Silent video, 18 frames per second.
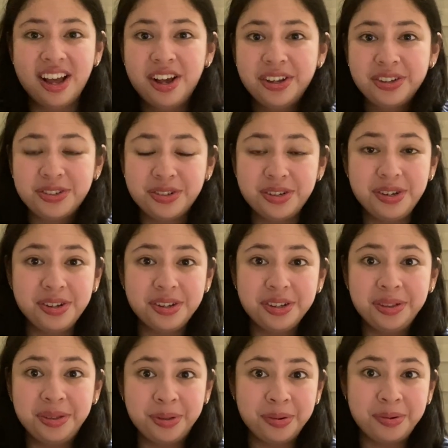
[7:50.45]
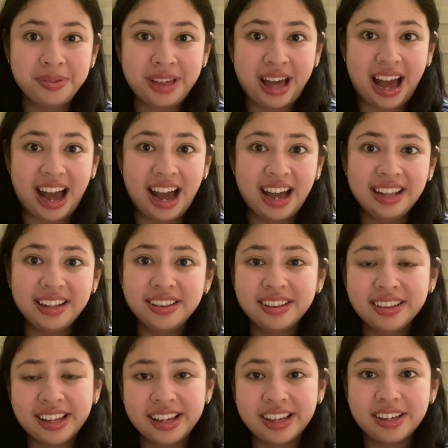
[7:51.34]
So you can do that,
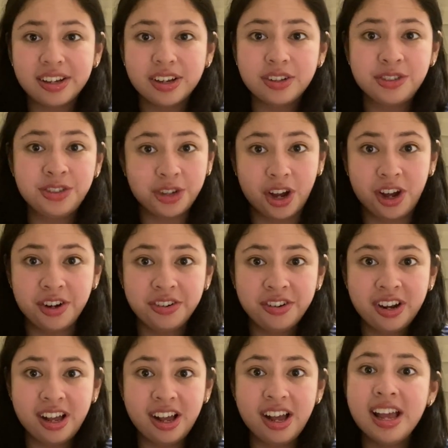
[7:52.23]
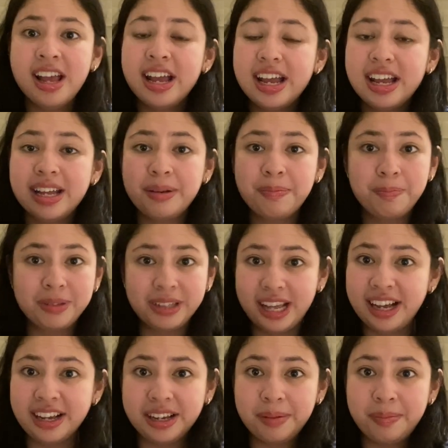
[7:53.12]
like genre in
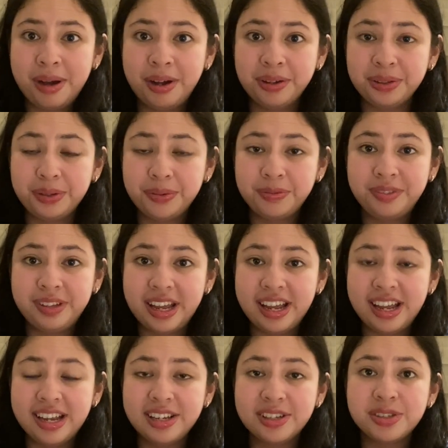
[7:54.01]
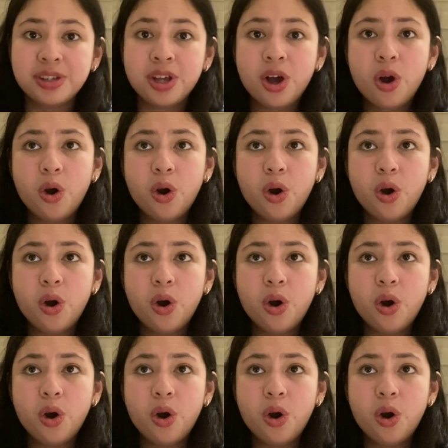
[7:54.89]
blank amount of days,